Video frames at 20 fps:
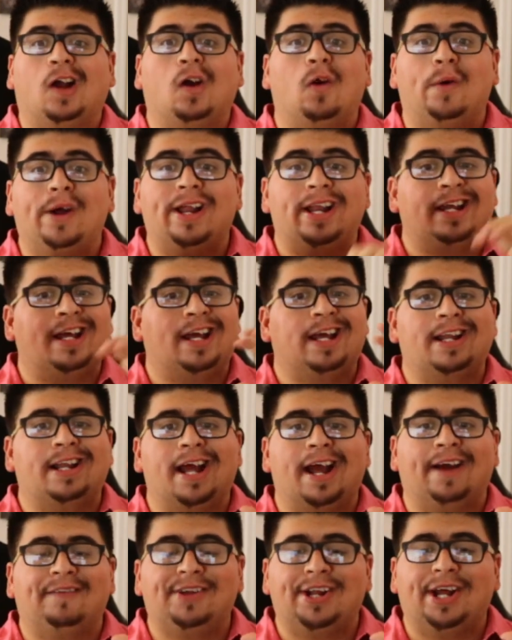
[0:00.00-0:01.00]
Go in and
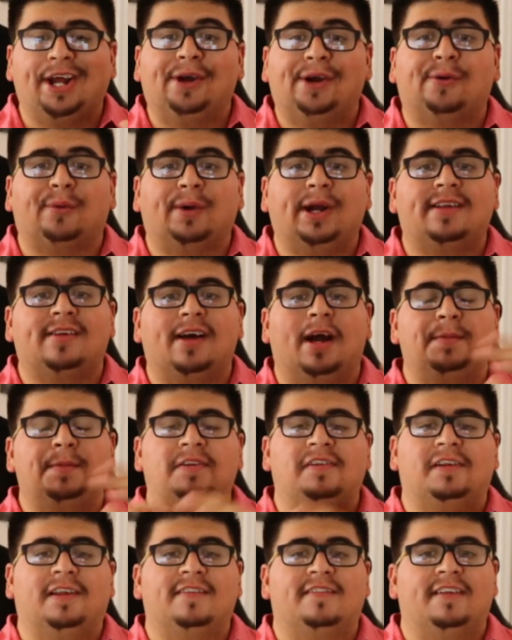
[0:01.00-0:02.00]
having a great time as
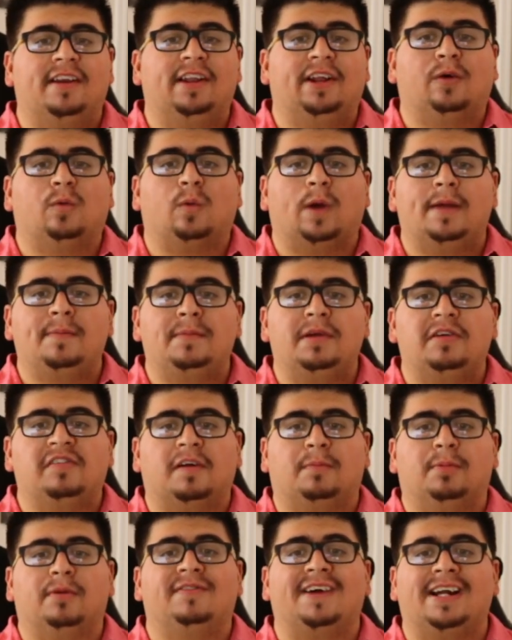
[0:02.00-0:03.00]
you listen to the great music
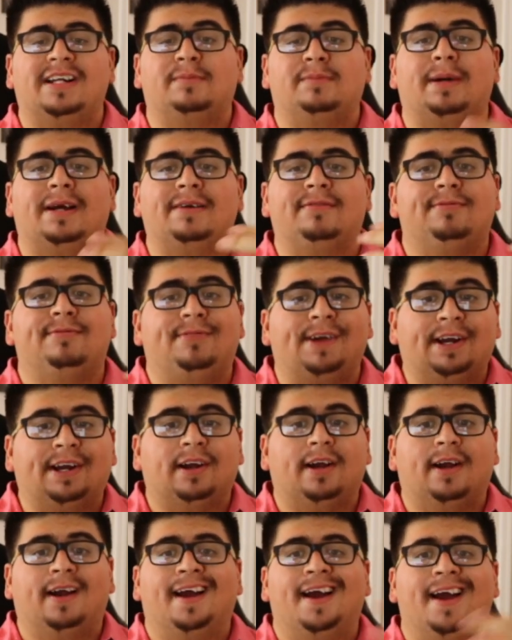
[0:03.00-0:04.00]
provided by
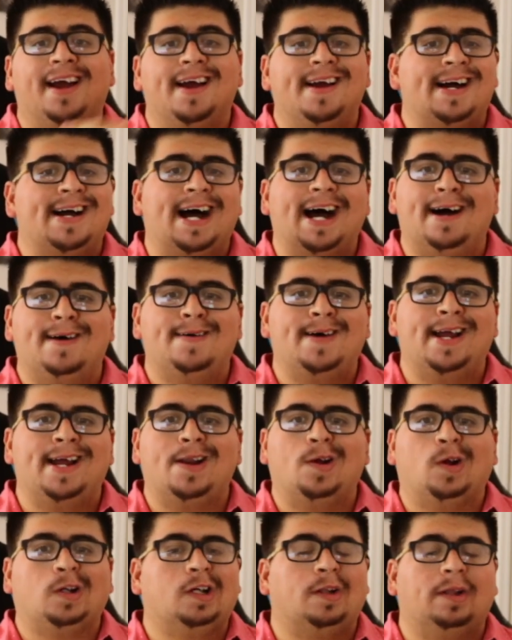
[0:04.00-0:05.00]
Figure. Uh, and
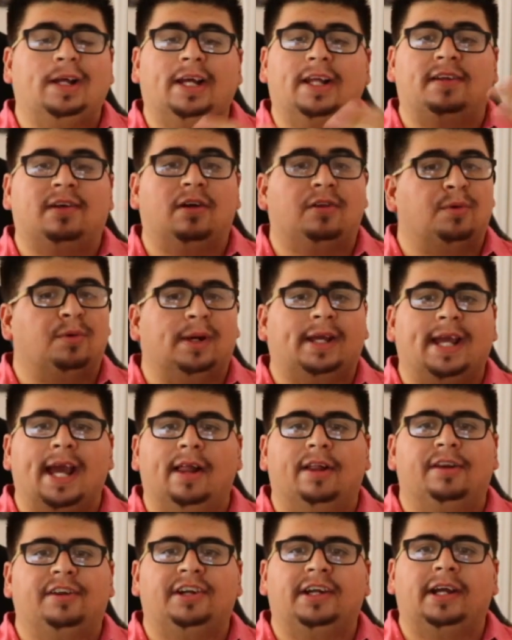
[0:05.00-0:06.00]
you really get to go through a
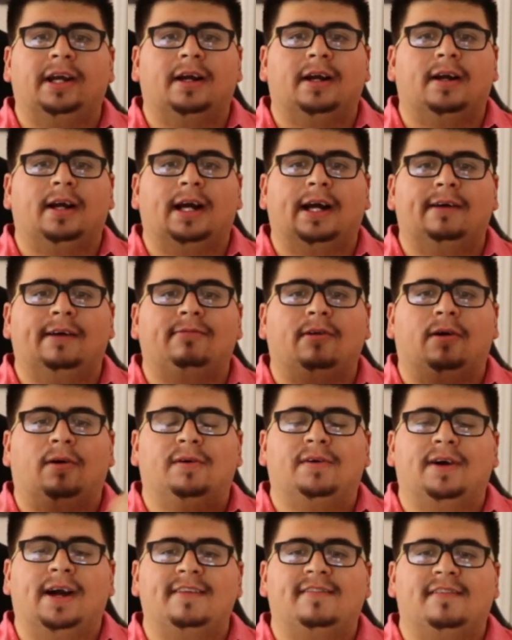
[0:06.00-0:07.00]
calendar year of all
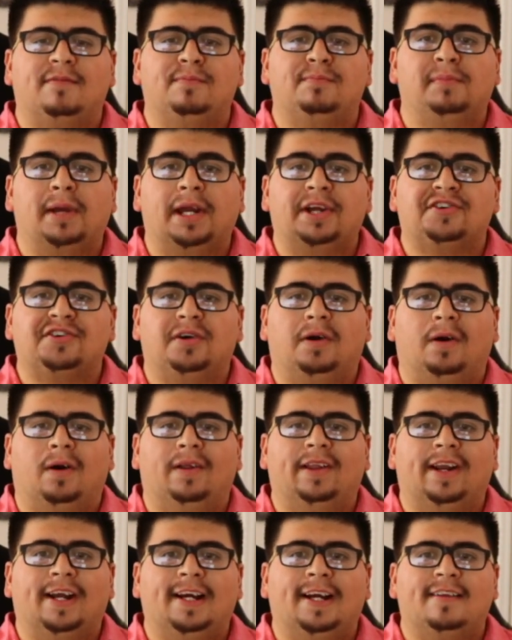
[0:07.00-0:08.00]
kinds of major
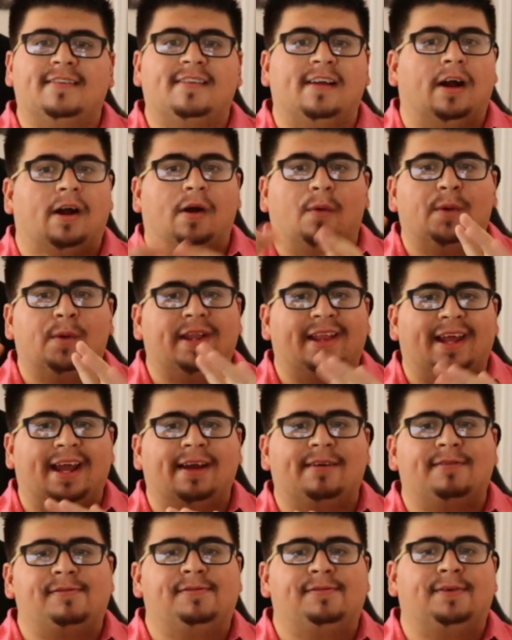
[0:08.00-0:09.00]
holidays uh, with a
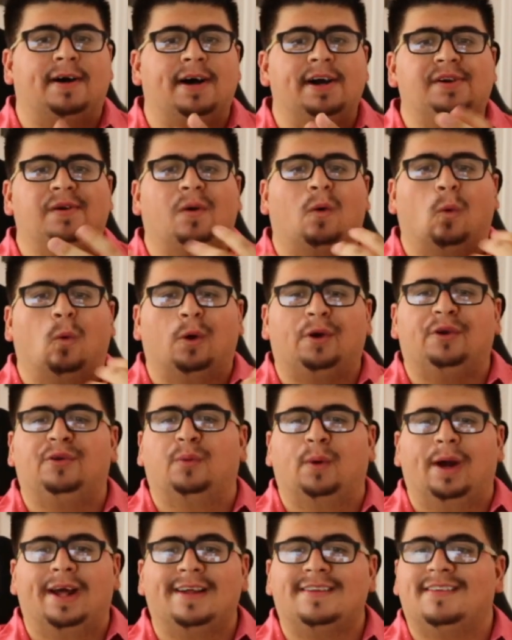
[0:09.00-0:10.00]
fun horror
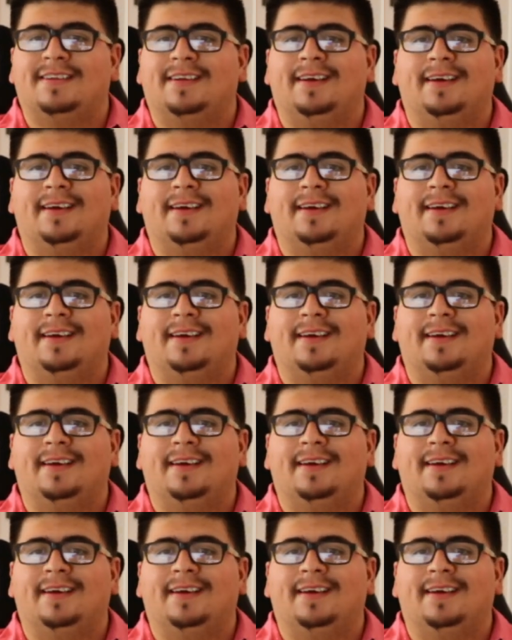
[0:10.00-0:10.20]
twist.